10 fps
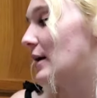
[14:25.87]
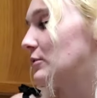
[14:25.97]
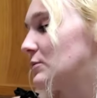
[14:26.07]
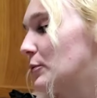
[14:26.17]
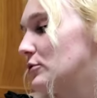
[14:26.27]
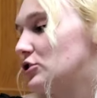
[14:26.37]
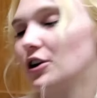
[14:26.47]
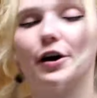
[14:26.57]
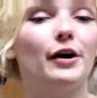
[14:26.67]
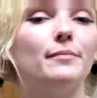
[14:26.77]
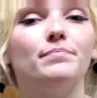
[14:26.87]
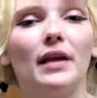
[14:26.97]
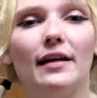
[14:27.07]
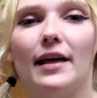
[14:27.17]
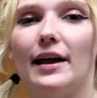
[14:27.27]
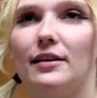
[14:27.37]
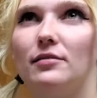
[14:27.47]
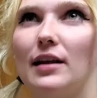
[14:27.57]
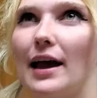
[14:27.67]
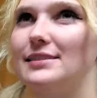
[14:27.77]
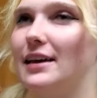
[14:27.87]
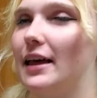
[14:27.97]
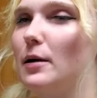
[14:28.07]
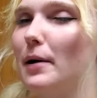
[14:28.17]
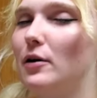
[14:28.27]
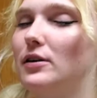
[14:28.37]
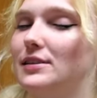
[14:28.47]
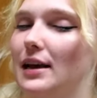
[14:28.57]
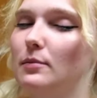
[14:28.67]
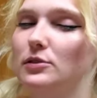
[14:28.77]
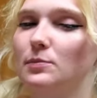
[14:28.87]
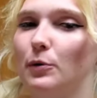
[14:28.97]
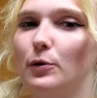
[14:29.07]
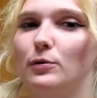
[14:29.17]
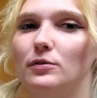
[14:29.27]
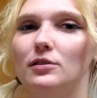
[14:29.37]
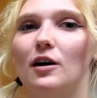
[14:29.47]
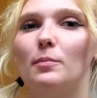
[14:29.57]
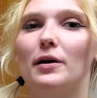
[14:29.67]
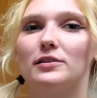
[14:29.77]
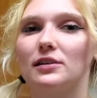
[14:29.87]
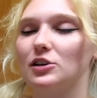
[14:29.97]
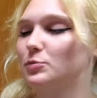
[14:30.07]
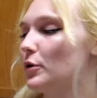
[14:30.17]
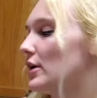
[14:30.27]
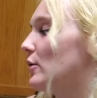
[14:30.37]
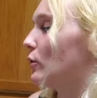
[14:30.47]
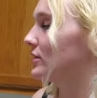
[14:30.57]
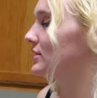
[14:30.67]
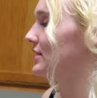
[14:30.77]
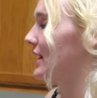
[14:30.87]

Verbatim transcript: tablespoons sugar, and then I'd say like about a tablespoon of butterscotch pudding or to